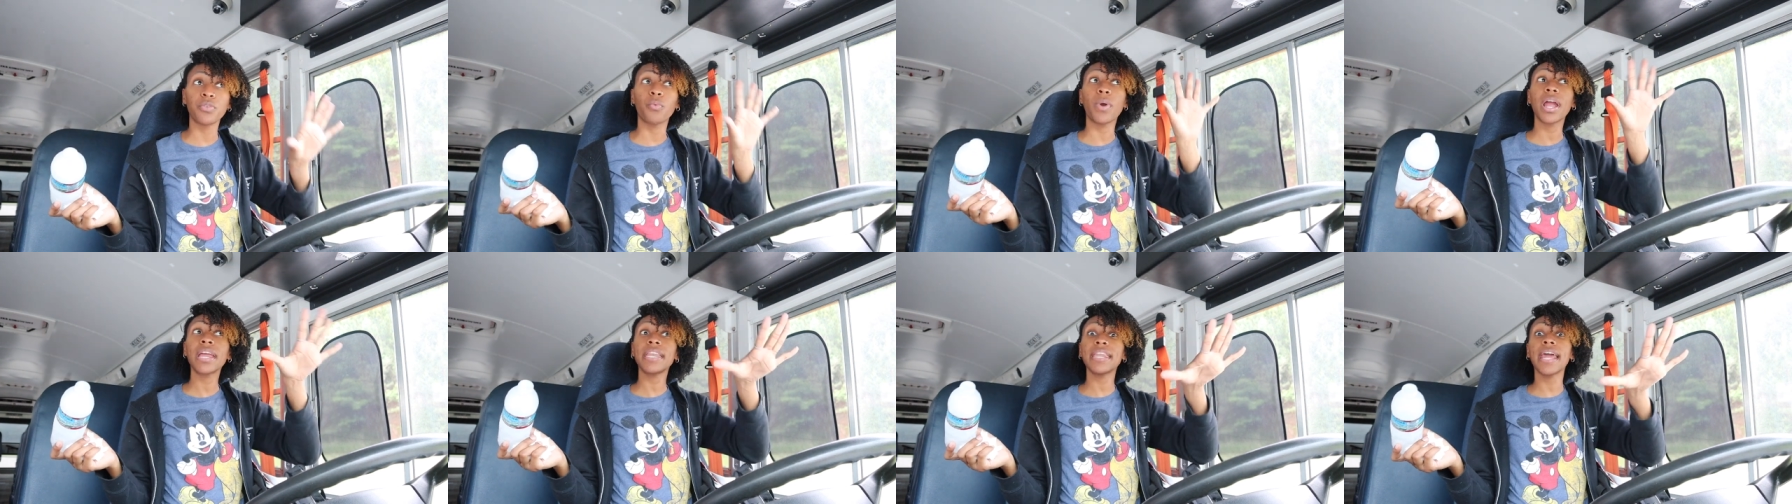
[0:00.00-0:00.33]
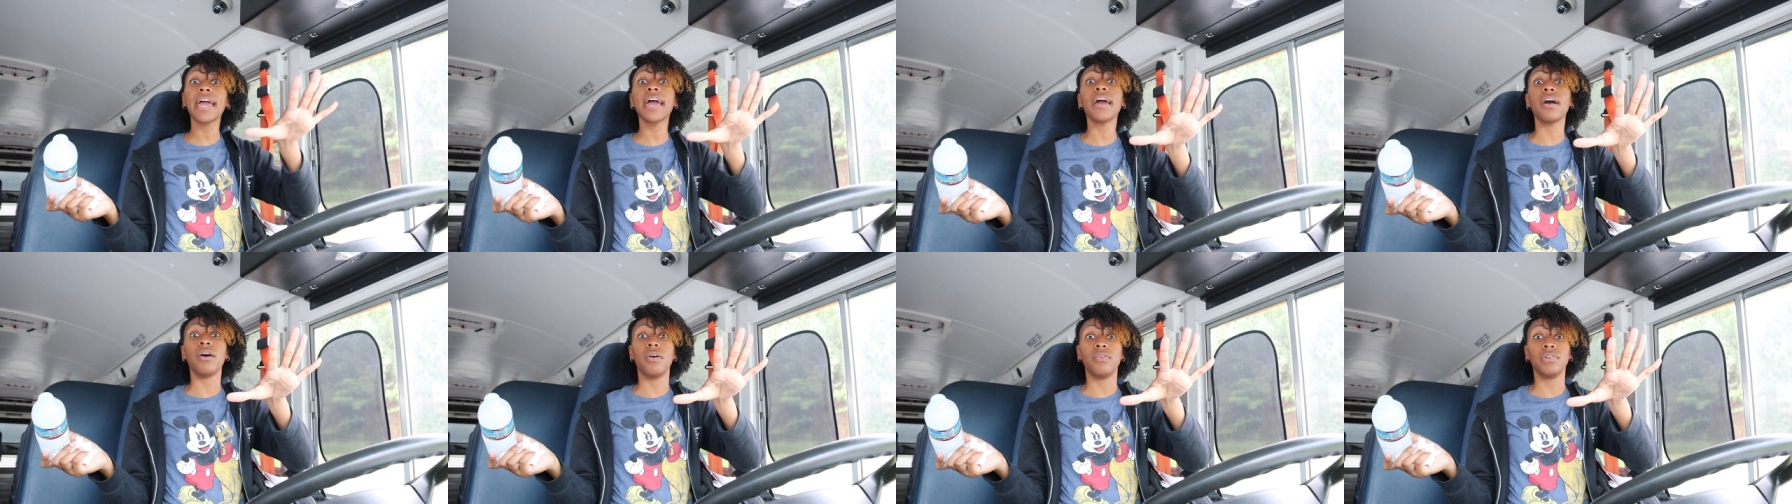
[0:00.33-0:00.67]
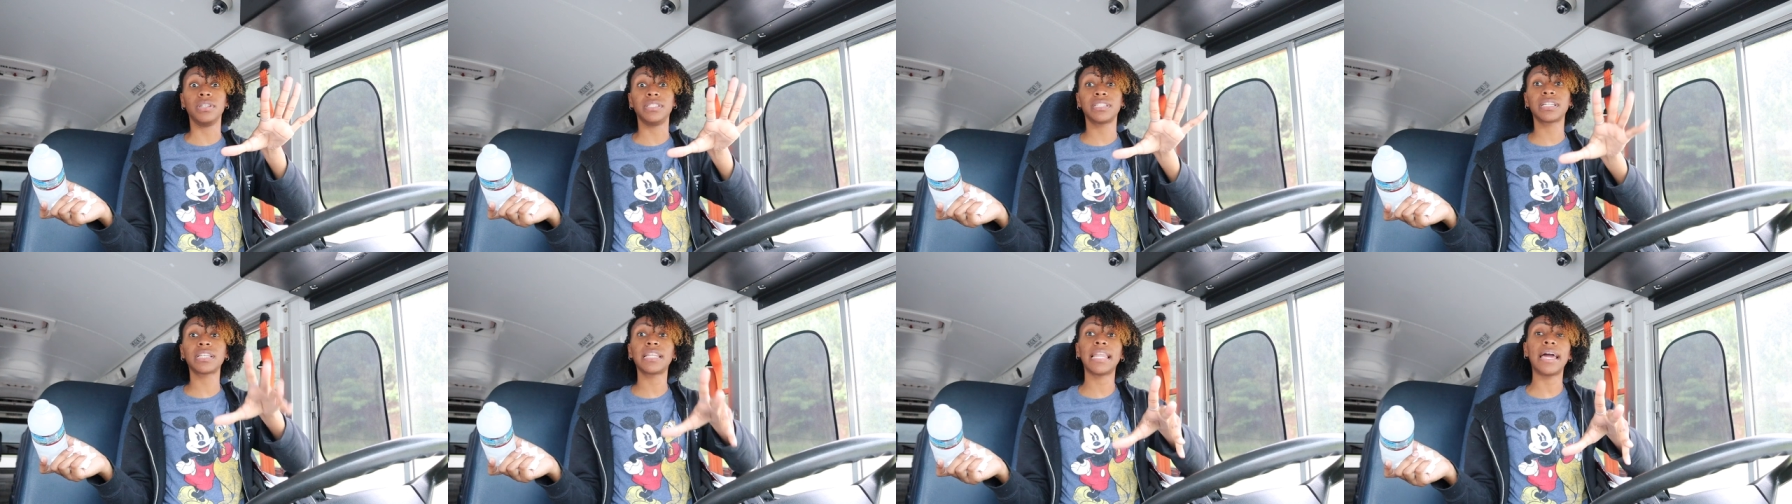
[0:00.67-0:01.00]
Right now,
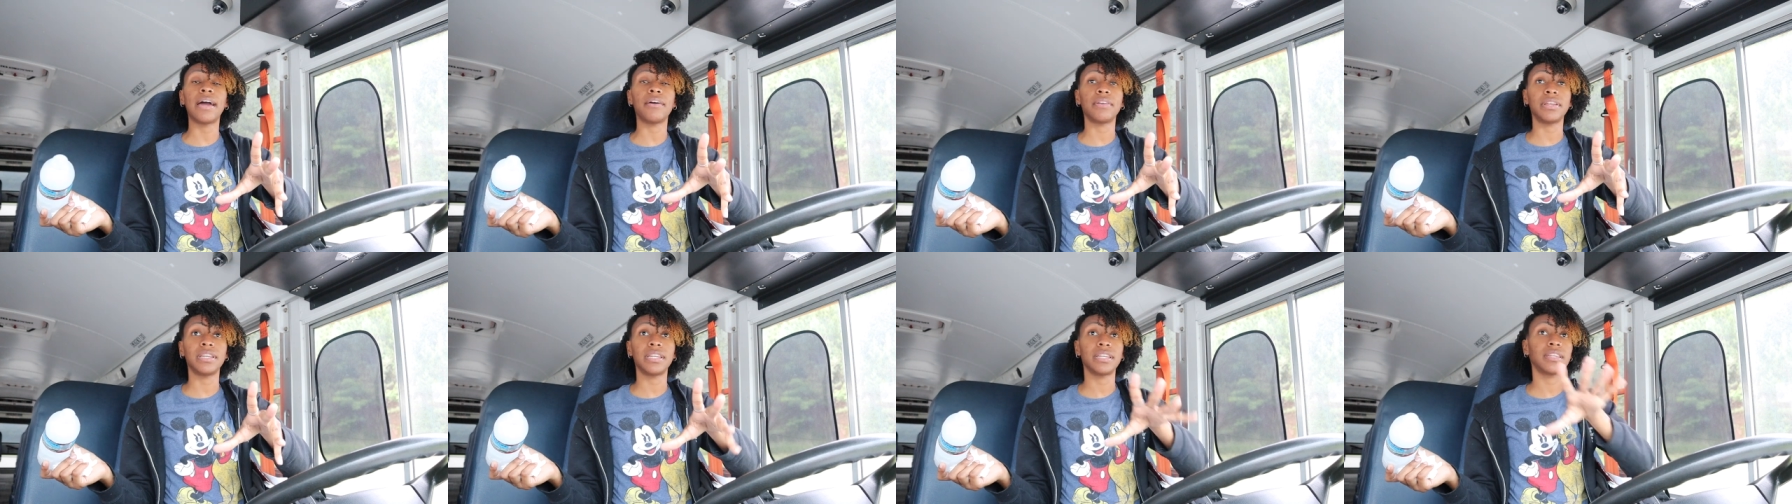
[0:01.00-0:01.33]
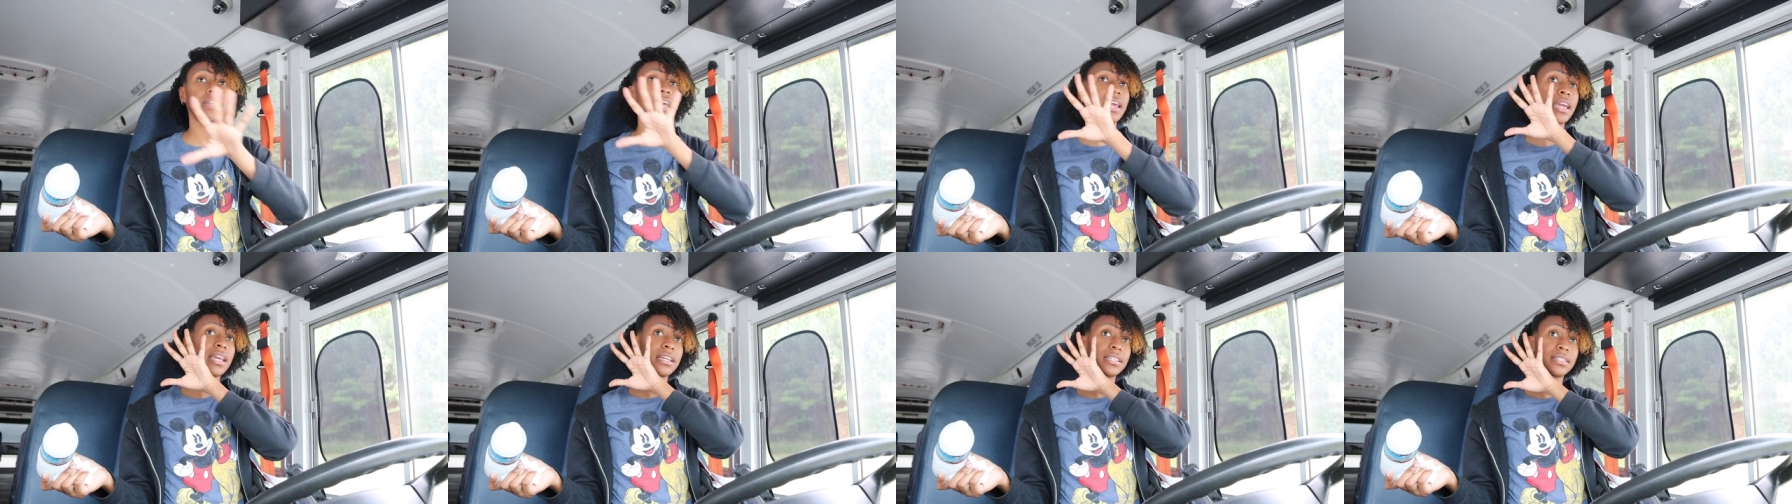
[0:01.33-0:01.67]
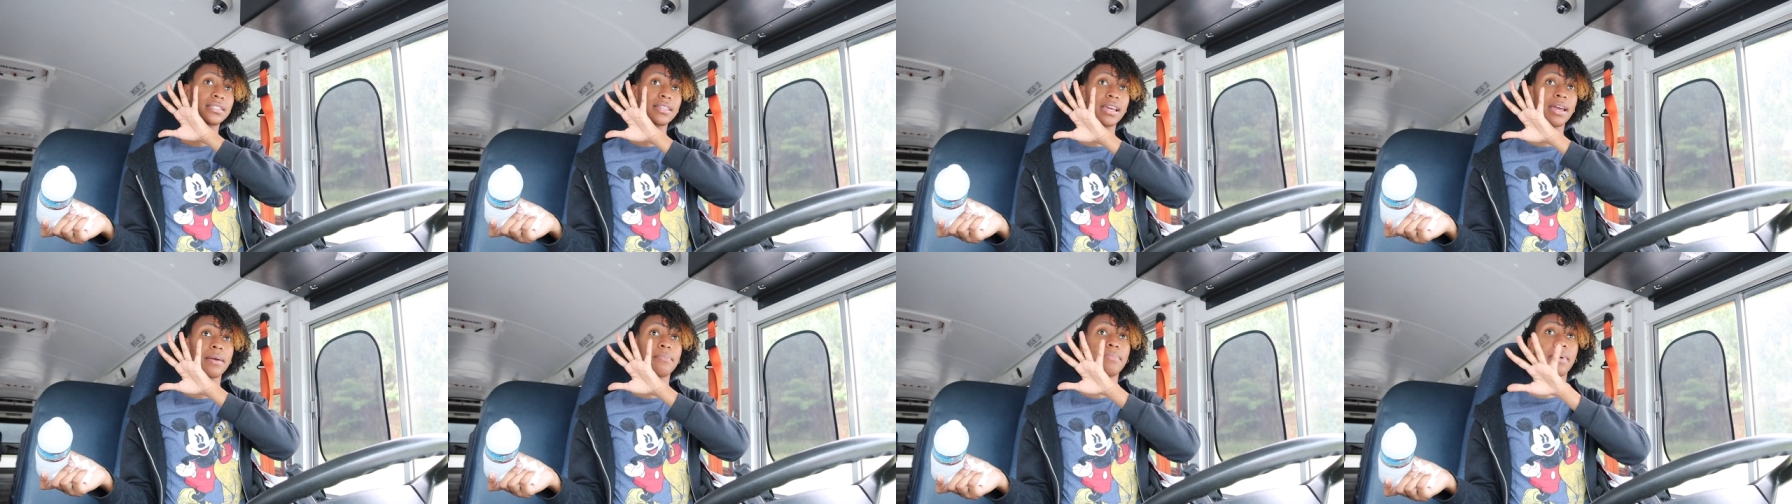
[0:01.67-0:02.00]
it's cloudy. Today, it's
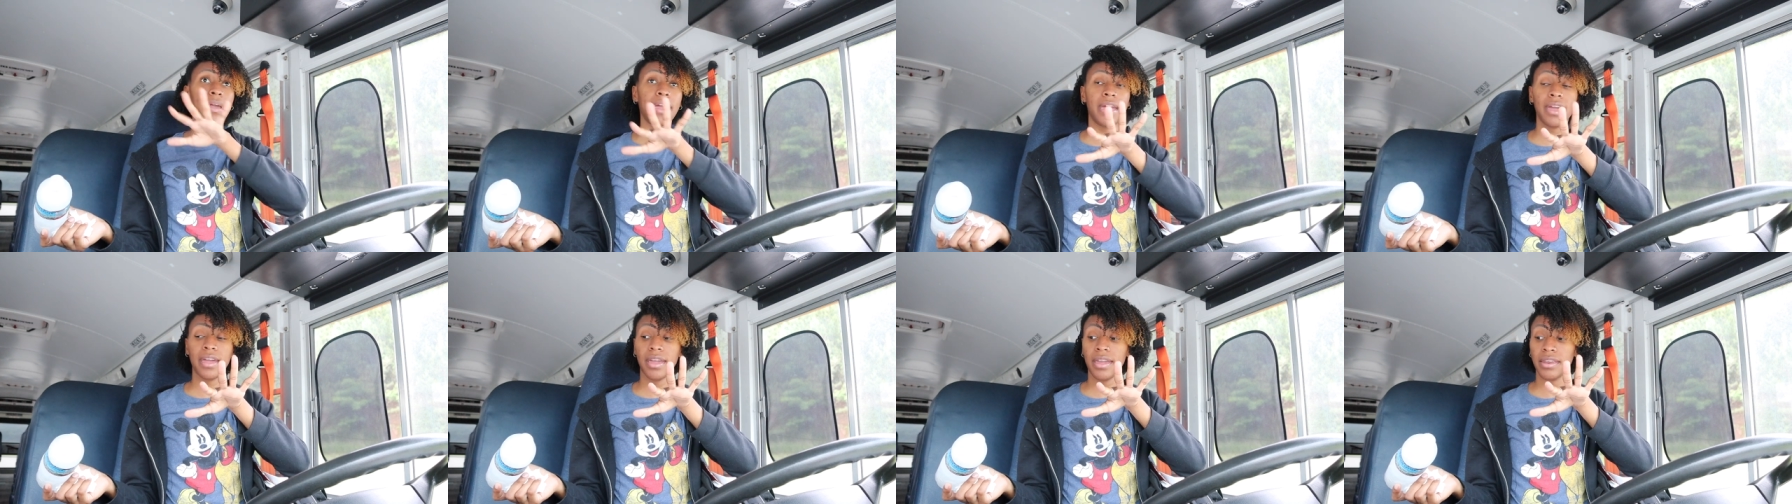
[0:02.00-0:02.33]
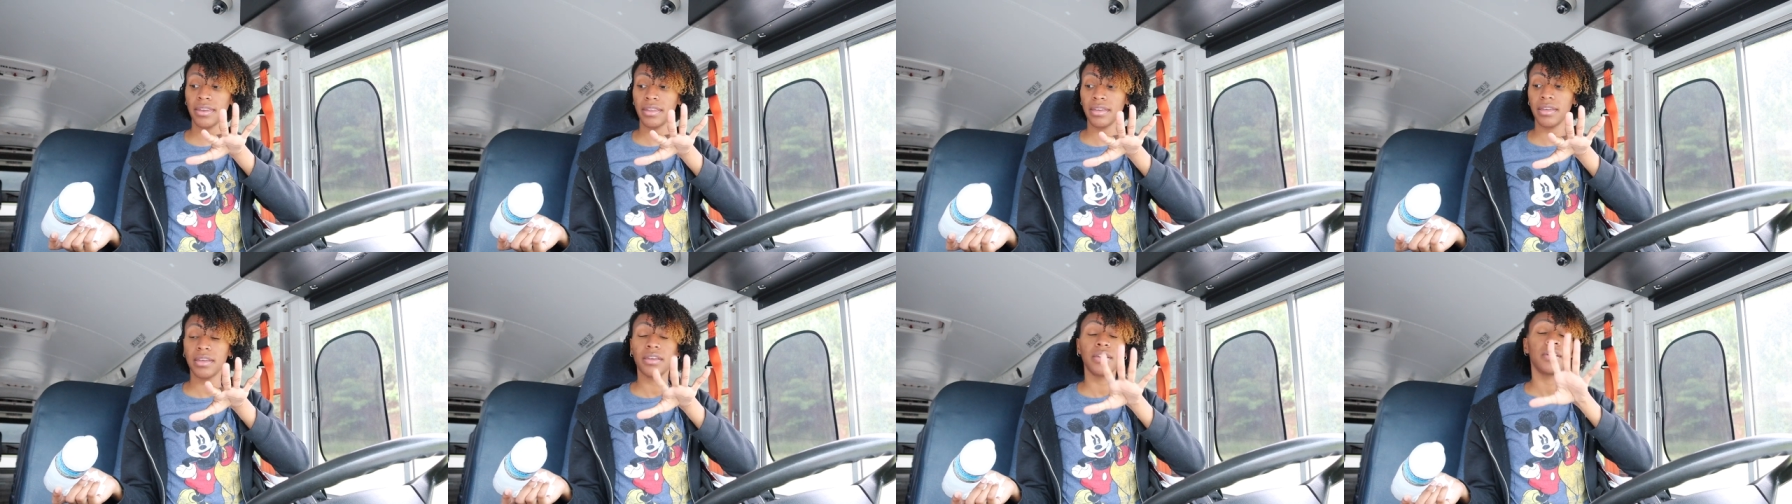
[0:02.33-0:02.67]
not bad.